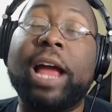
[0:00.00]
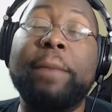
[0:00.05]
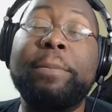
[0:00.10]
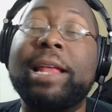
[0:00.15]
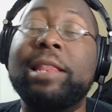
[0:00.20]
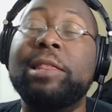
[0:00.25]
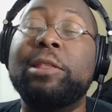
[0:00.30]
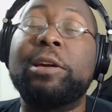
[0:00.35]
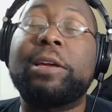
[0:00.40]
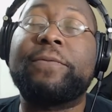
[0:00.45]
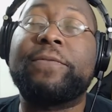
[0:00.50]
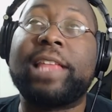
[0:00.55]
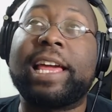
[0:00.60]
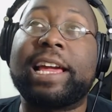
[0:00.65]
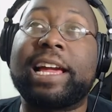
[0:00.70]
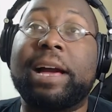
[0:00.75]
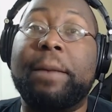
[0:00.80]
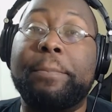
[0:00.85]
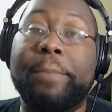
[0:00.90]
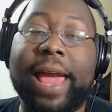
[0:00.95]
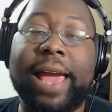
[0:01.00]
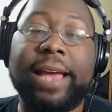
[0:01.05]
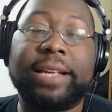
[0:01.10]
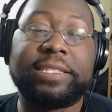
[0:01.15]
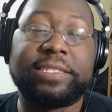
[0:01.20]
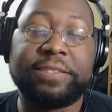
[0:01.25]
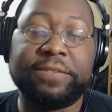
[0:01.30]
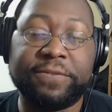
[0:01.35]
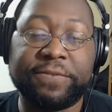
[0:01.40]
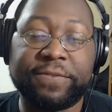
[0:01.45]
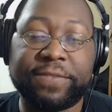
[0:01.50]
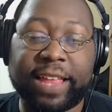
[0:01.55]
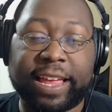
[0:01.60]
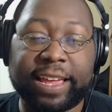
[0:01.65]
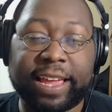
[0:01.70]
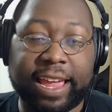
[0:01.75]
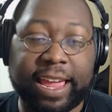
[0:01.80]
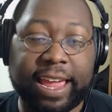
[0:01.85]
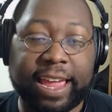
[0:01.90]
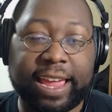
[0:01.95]
I'm not looking for like a massive
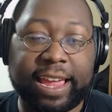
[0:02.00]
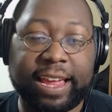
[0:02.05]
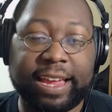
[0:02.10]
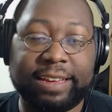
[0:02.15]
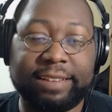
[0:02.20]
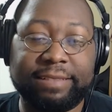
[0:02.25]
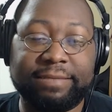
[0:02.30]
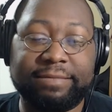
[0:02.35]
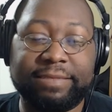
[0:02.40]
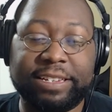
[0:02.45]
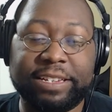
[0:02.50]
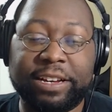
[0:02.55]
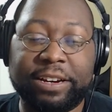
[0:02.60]
like you